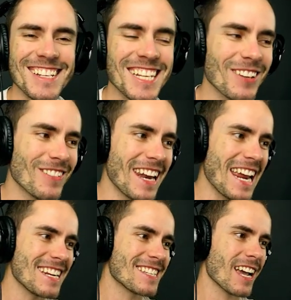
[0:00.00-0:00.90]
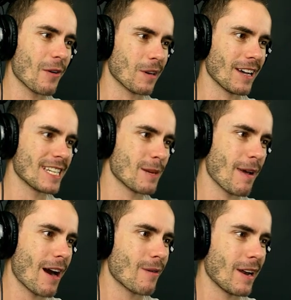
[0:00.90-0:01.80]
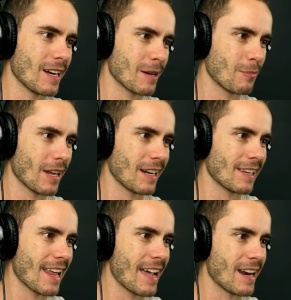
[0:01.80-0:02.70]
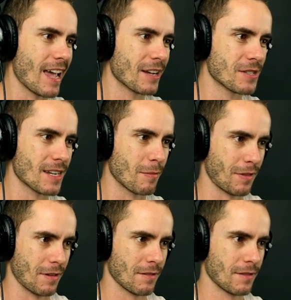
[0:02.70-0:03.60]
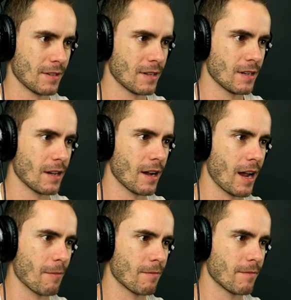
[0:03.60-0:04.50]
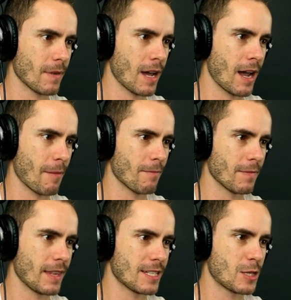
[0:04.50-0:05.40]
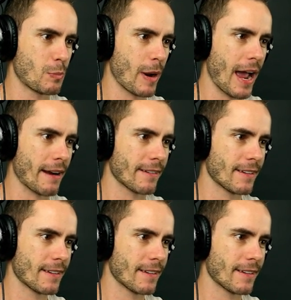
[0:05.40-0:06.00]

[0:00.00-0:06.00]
those little knees going like he's about ready to bloody lay an egg or something. Um, um, this is bad.